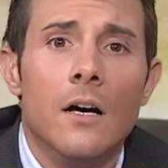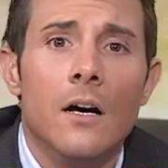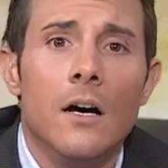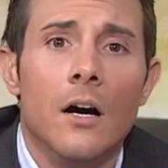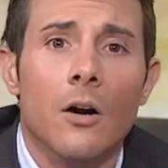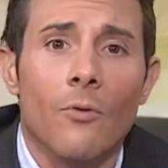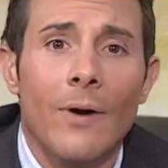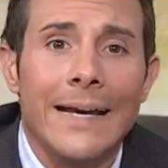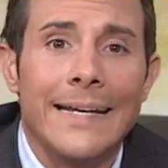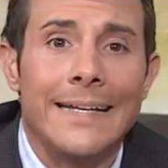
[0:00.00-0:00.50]

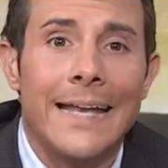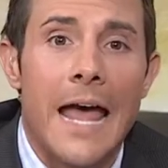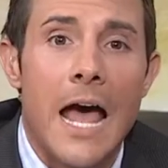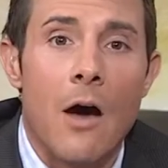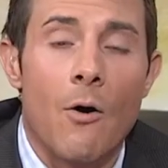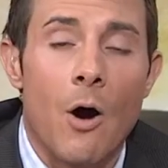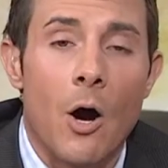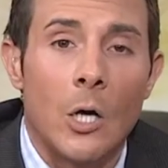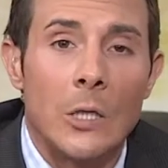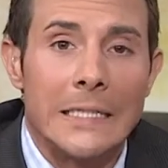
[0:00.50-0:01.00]
Uh, right
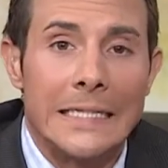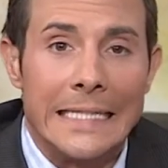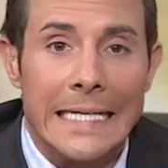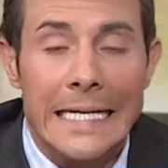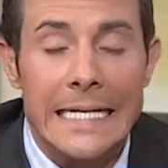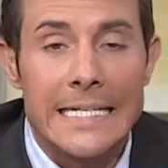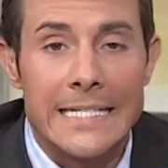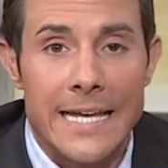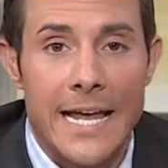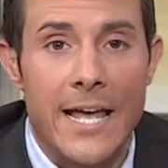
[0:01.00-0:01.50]
now, our
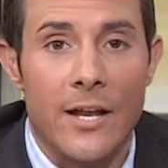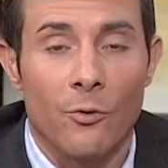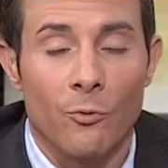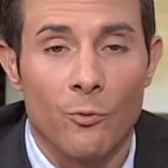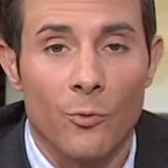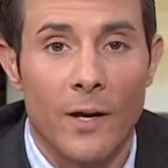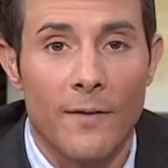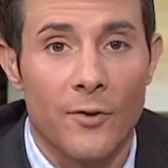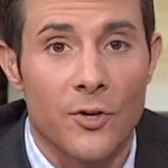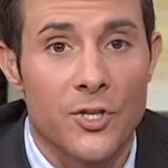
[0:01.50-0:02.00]
lakes
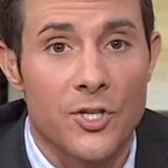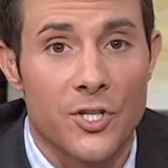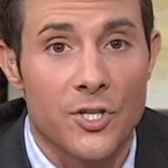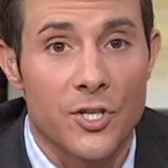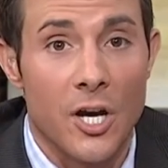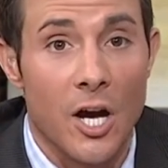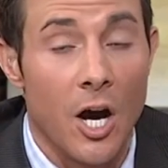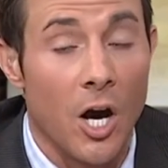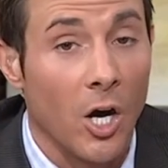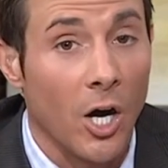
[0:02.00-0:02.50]
and
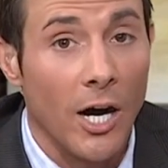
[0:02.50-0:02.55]
rivers